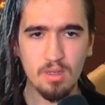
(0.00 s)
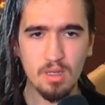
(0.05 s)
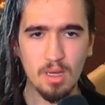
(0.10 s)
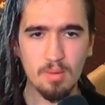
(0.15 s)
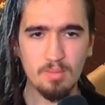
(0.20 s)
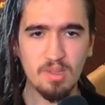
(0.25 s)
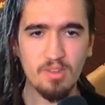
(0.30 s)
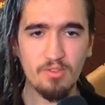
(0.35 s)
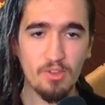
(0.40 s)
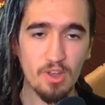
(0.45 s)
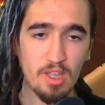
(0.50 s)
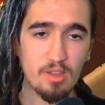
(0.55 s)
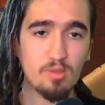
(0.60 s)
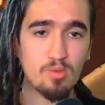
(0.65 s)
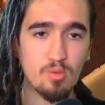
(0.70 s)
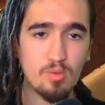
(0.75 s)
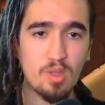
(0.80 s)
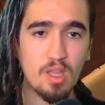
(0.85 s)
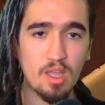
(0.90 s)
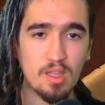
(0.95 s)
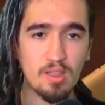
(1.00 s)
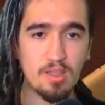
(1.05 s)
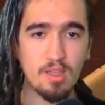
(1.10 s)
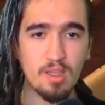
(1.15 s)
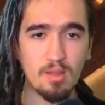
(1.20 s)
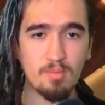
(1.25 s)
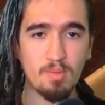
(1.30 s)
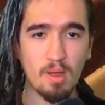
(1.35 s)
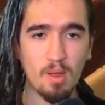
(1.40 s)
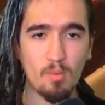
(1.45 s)
I mean, if I do get
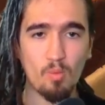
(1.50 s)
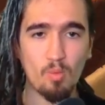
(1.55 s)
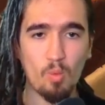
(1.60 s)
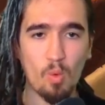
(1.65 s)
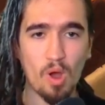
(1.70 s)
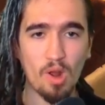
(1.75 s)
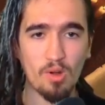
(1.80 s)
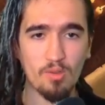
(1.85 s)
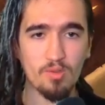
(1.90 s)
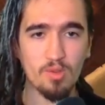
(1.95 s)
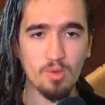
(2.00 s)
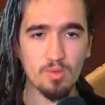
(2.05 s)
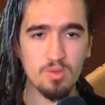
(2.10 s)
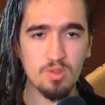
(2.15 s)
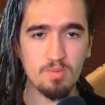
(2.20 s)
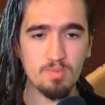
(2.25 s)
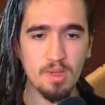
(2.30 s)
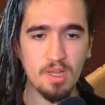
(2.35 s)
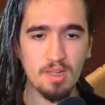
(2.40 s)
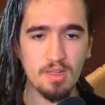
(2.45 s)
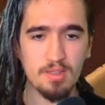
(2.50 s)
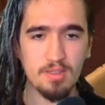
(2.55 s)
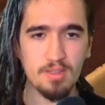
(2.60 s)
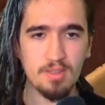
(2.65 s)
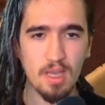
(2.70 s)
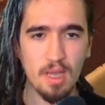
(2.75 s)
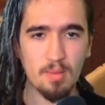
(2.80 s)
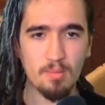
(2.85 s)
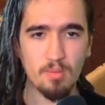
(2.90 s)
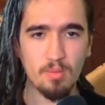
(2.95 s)
hit by one of those spells,
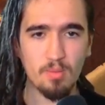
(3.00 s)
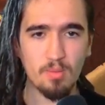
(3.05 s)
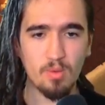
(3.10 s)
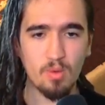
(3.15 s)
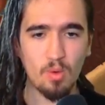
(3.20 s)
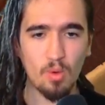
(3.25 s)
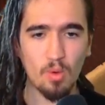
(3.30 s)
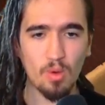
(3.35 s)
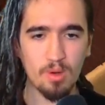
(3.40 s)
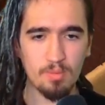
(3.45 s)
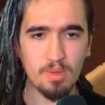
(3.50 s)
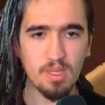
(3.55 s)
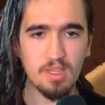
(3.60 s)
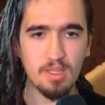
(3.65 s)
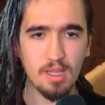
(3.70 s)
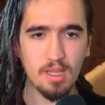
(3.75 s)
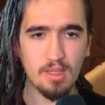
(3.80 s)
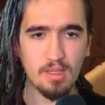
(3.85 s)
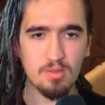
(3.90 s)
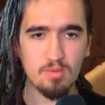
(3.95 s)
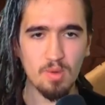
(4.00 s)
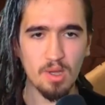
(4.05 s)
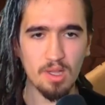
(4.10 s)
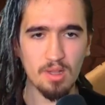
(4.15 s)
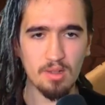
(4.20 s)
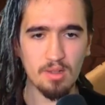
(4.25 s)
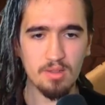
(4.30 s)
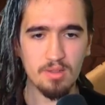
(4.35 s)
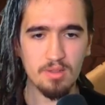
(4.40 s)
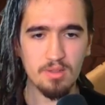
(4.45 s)
I'm gonna be dead as well.
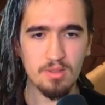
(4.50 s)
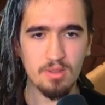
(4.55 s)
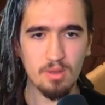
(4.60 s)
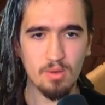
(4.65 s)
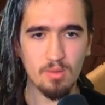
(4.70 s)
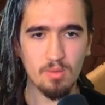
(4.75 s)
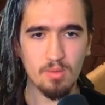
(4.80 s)
So,